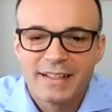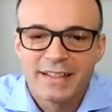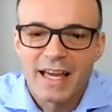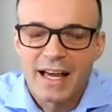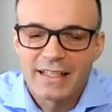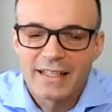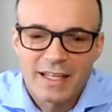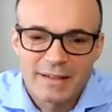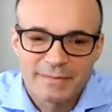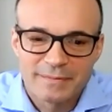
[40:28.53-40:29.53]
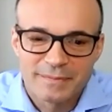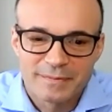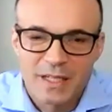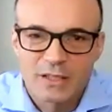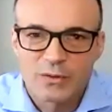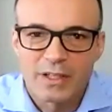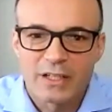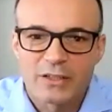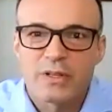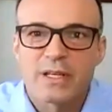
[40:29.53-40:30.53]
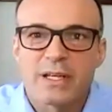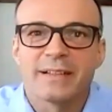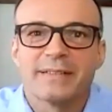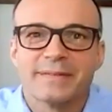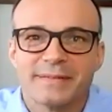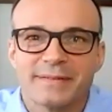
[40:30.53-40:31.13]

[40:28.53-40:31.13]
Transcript: Yeah, it's really interesting.